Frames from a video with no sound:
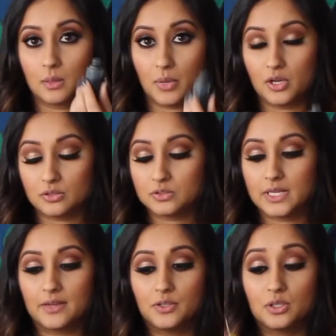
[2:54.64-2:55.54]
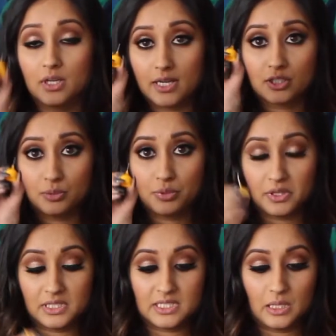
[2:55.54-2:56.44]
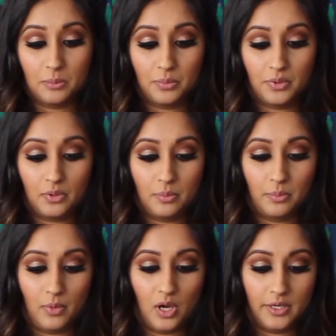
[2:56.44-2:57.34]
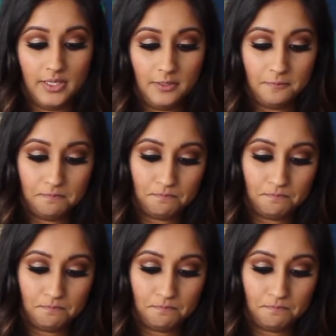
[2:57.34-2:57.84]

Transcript: the bottle, now you can actually put the tip on it.